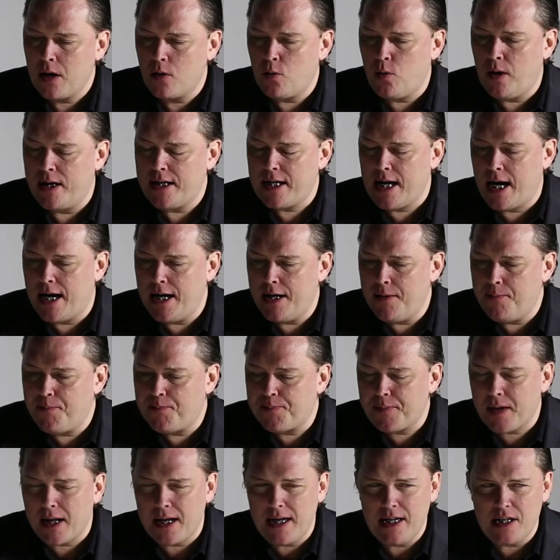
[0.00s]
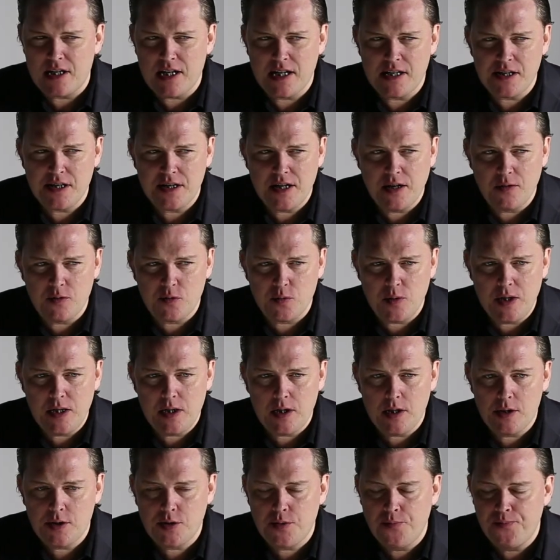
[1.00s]
quite high intensity of
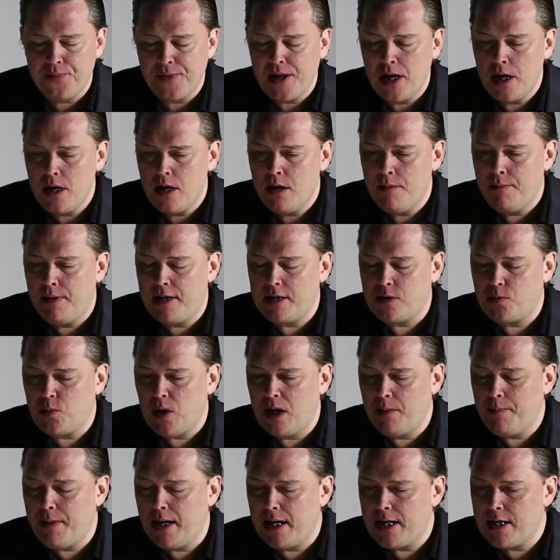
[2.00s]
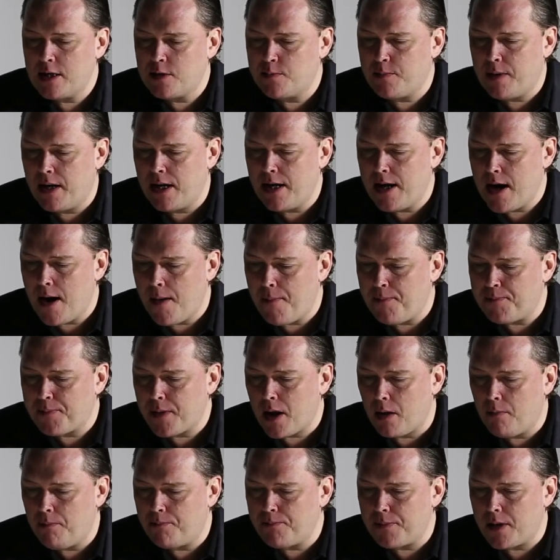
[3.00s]
sweetness, but it's well balanced by
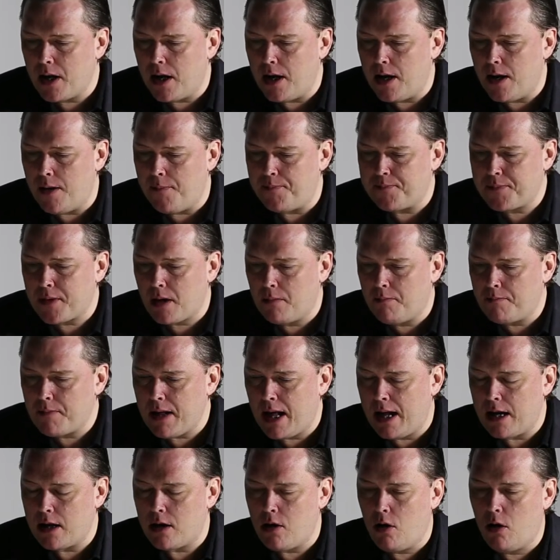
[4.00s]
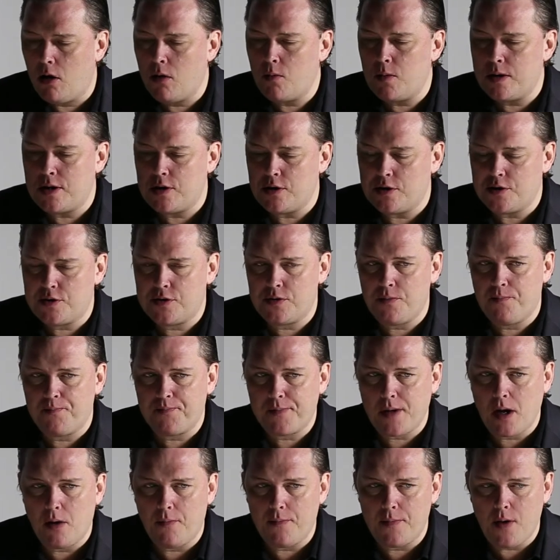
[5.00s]
alcohol, which is
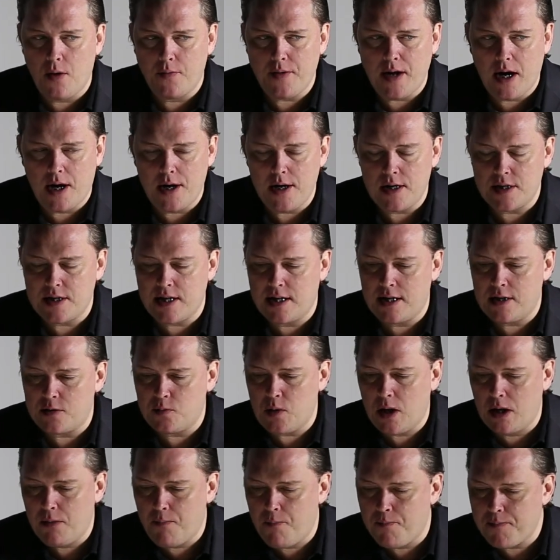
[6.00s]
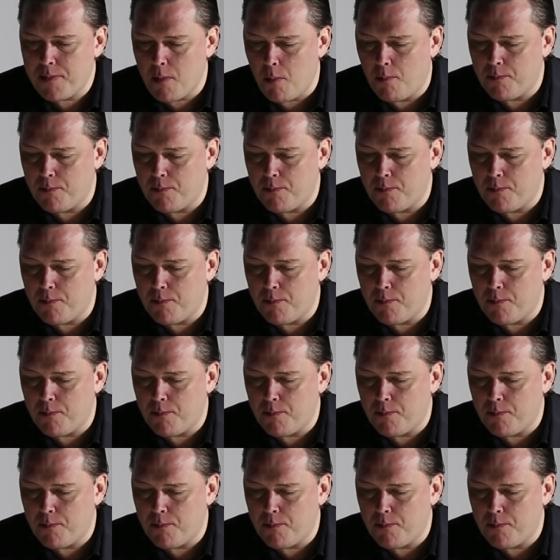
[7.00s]
on the higher side as well.